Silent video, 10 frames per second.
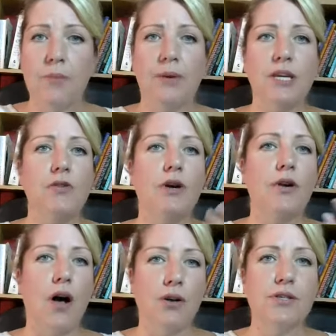but you can
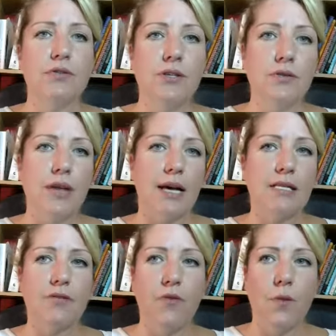also do
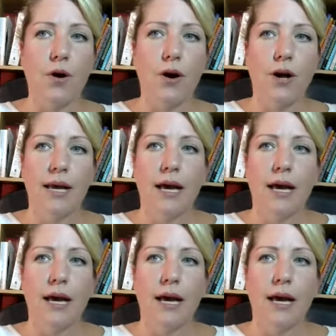this for